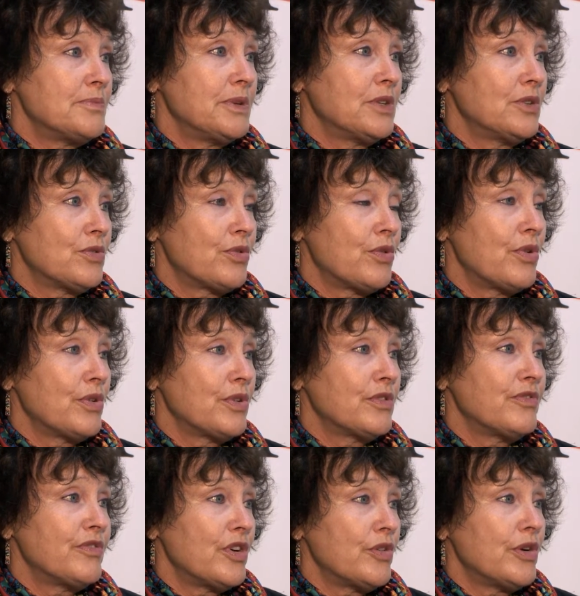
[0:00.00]
been growing
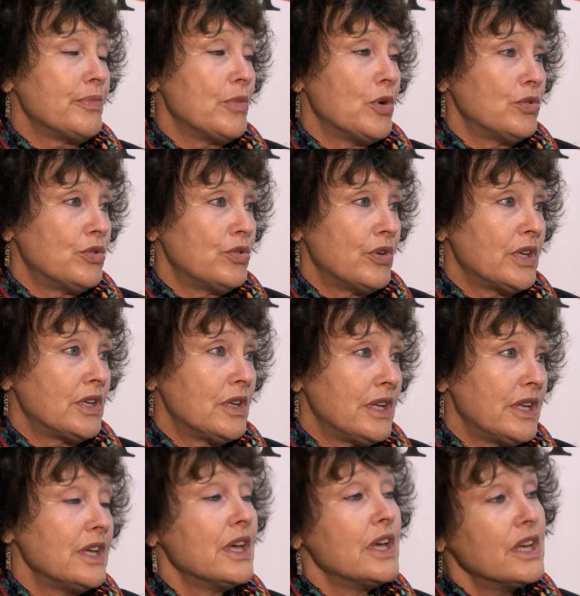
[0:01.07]
very
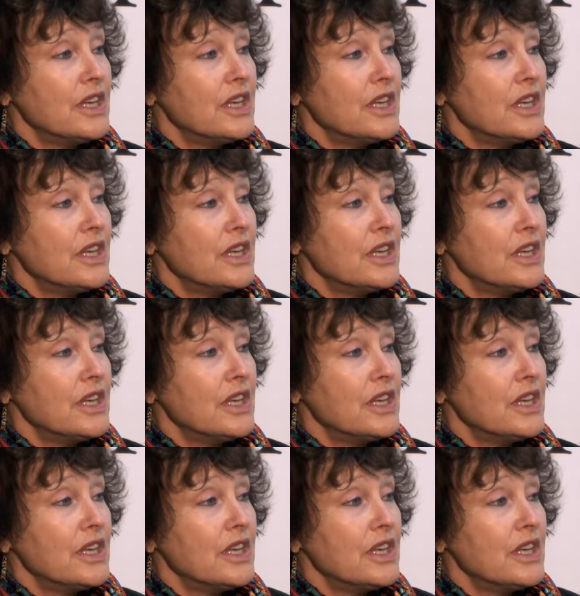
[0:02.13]
moderately,